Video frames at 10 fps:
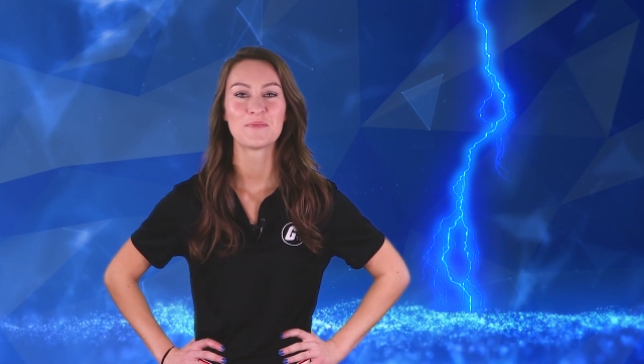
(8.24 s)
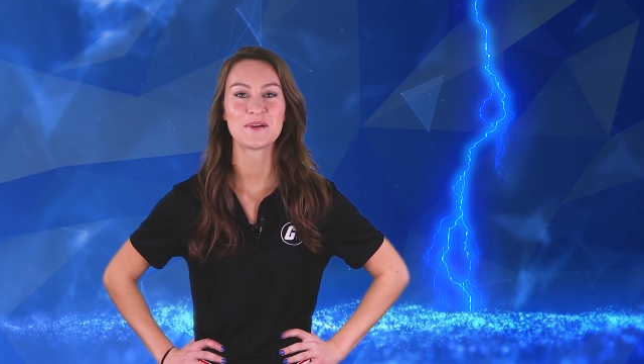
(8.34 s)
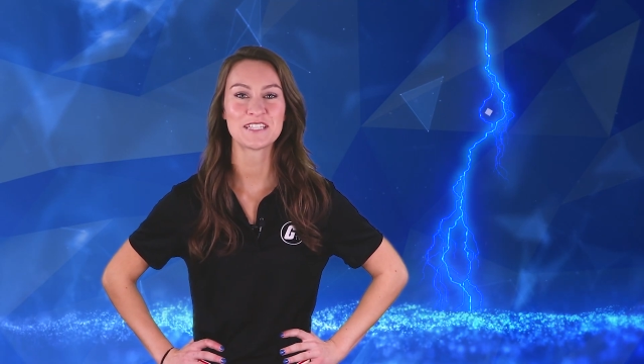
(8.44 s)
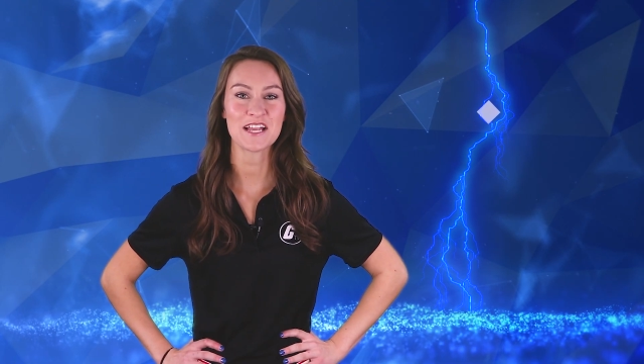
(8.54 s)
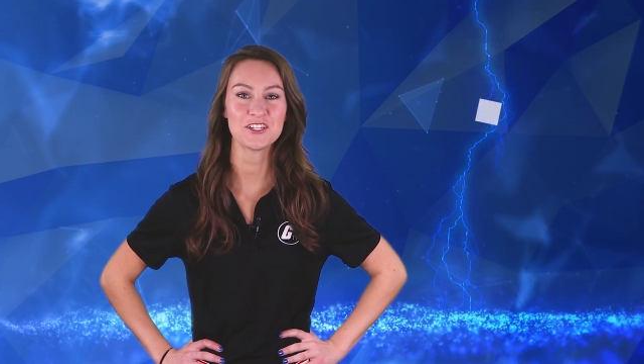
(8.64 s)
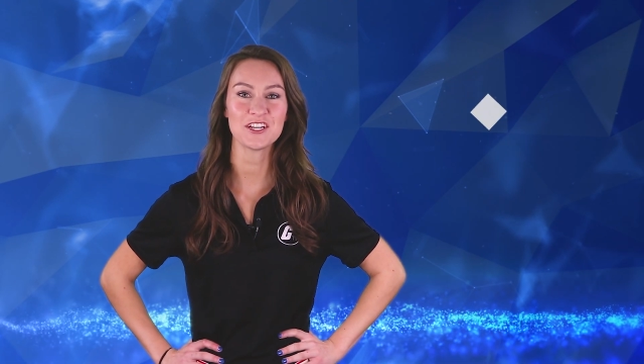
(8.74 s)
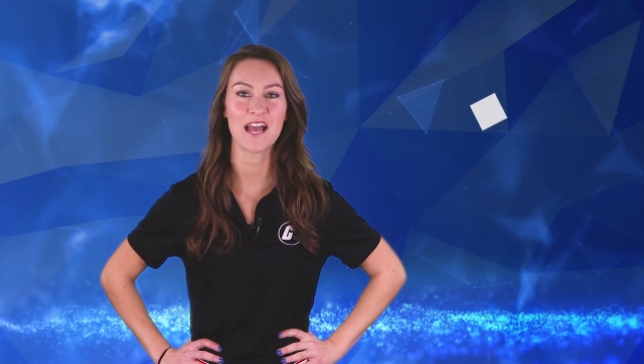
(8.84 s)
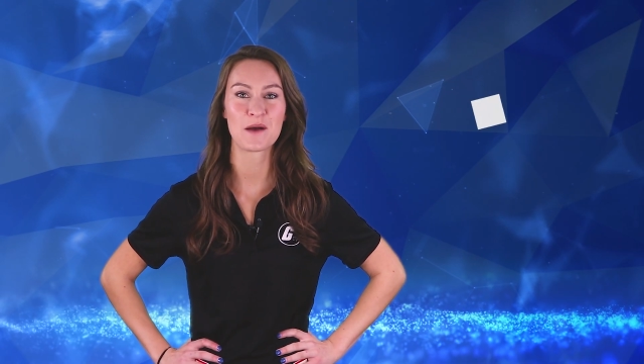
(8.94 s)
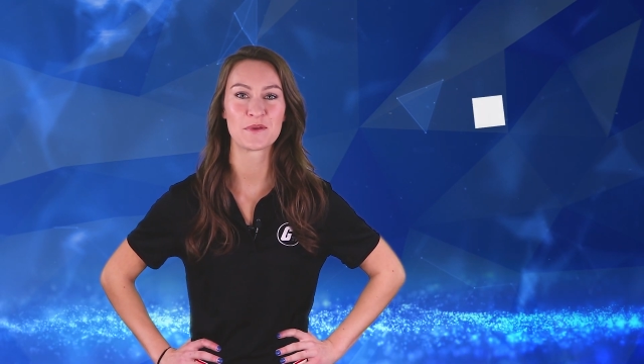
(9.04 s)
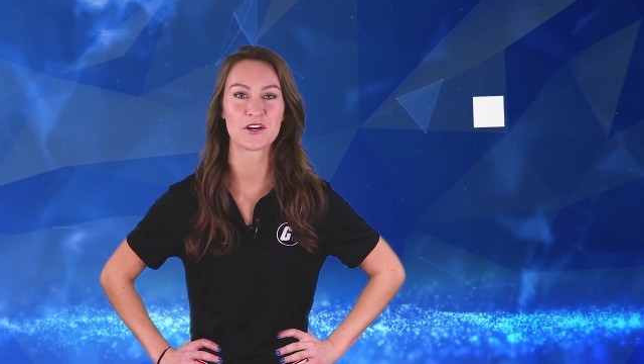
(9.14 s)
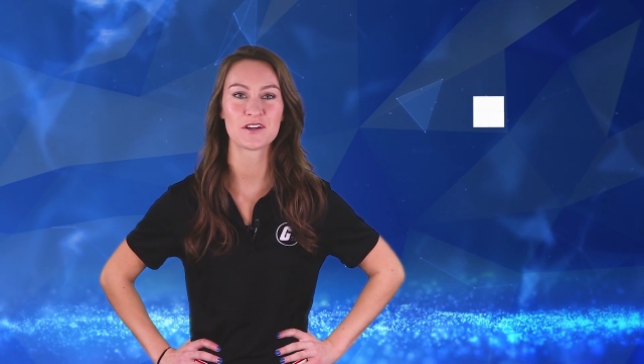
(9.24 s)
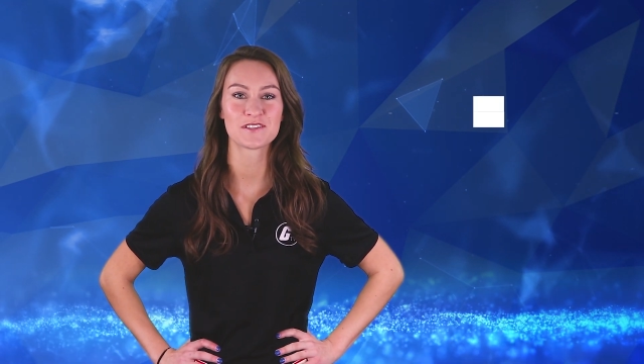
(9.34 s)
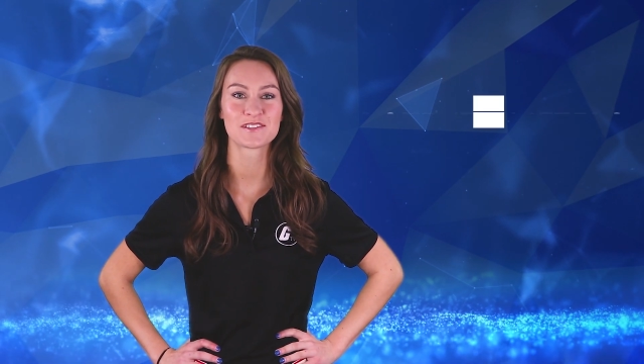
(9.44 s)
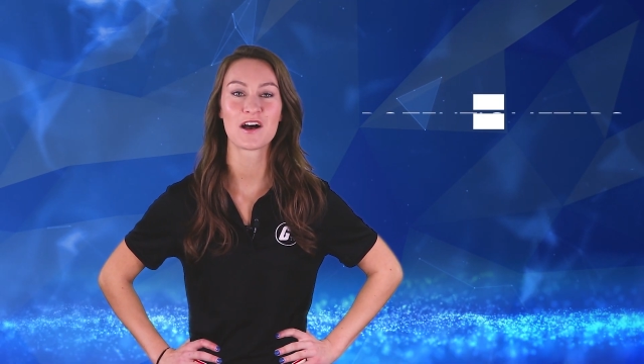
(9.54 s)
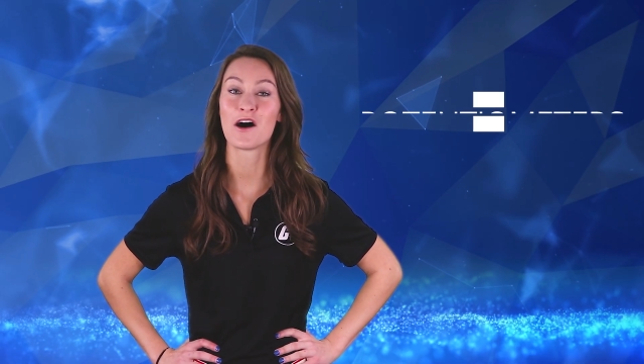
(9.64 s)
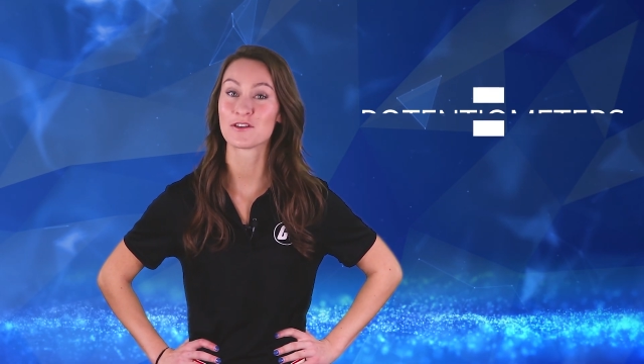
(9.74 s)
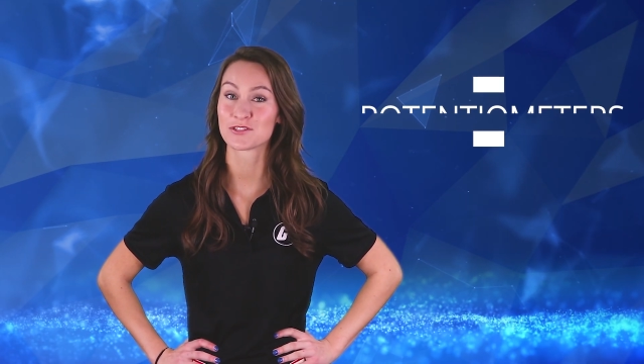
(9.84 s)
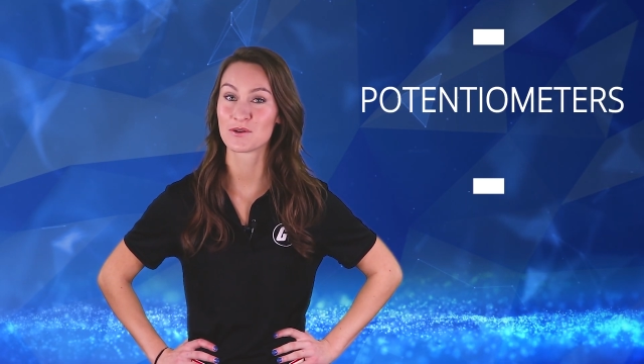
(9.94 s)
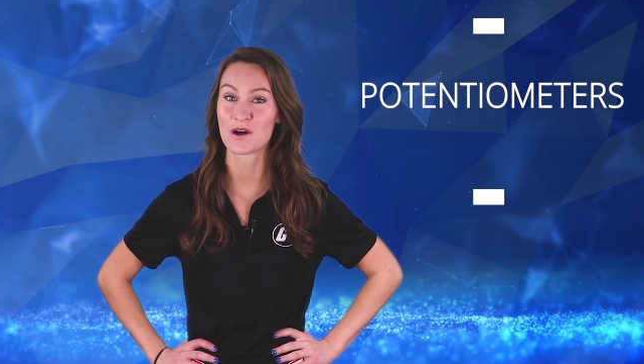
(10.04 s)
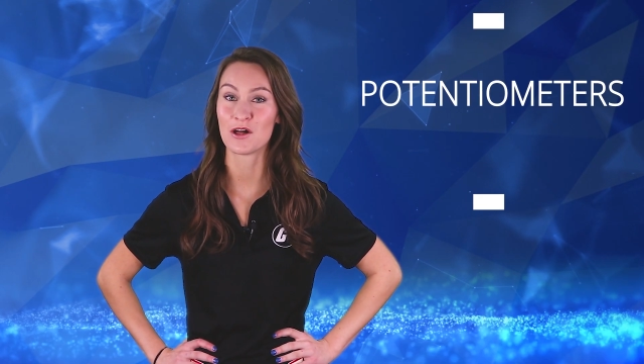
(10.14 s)
Potentiometers,
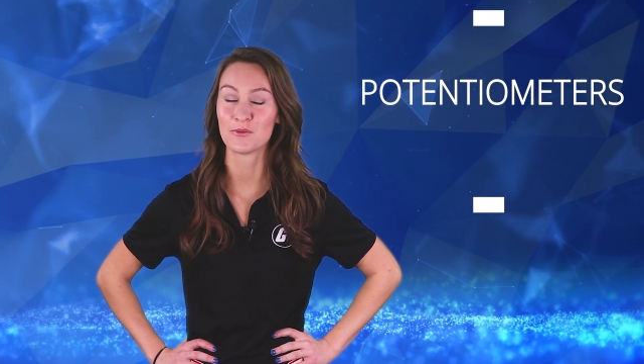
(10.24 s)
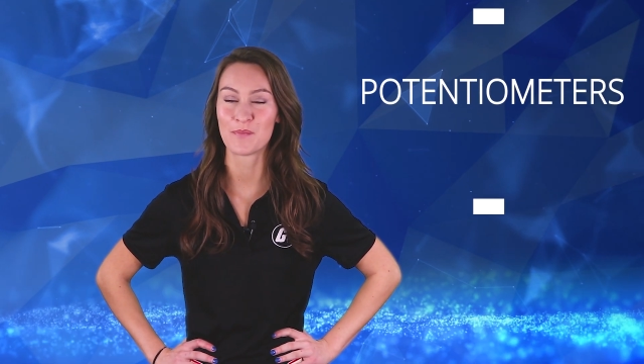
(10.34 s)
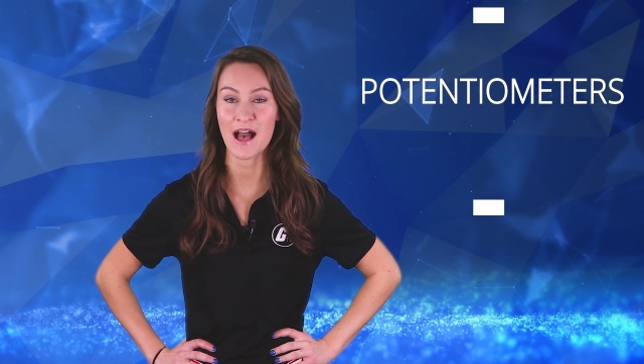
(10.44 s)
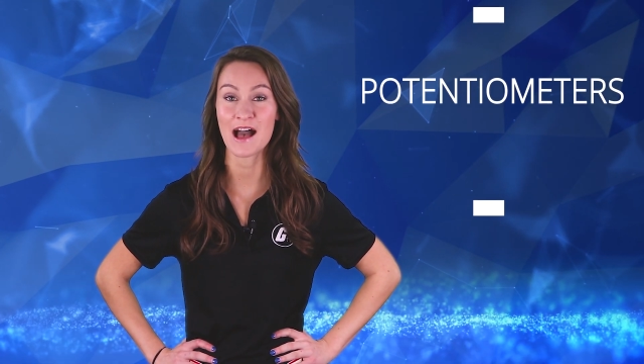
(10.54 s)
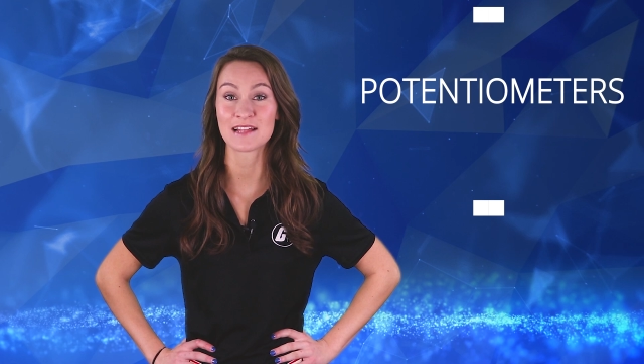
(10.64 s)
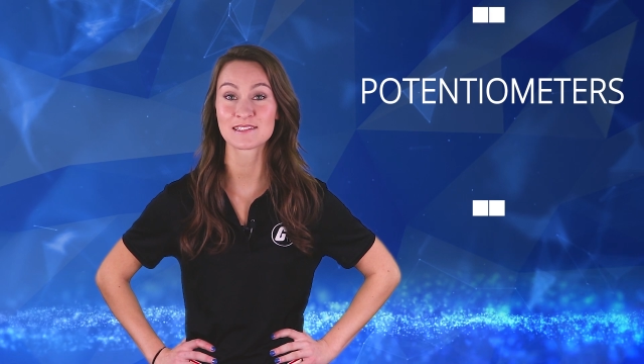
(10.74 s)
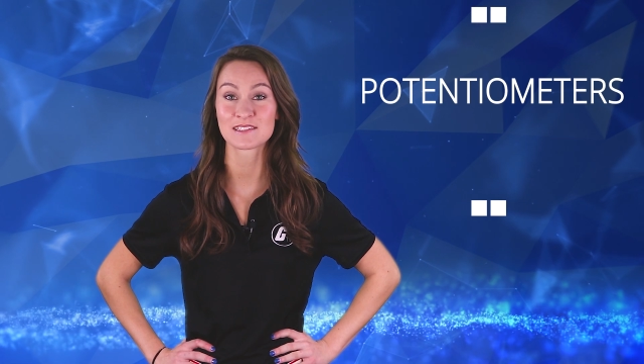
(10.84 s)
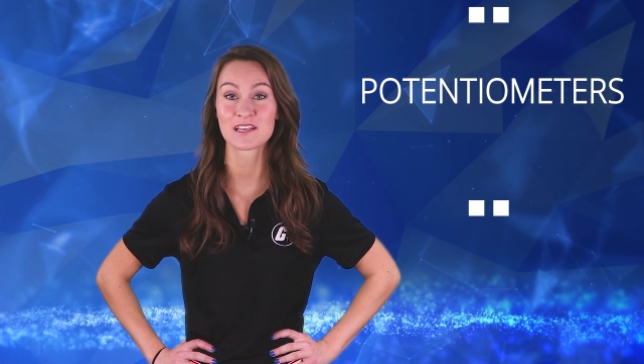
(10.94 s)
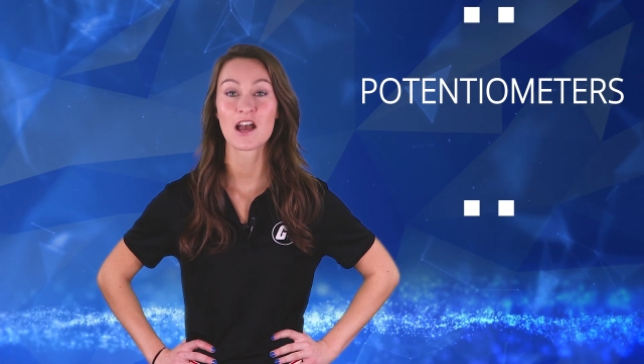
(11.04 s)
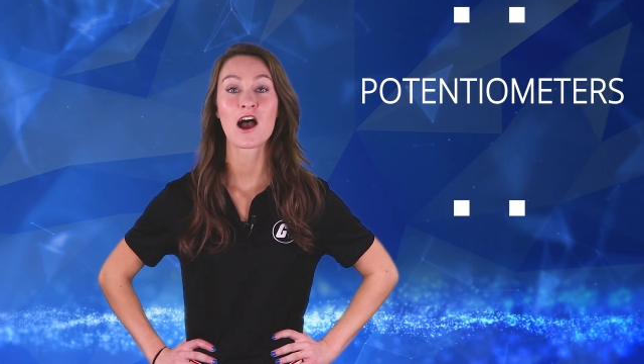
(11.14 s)
also called POTS,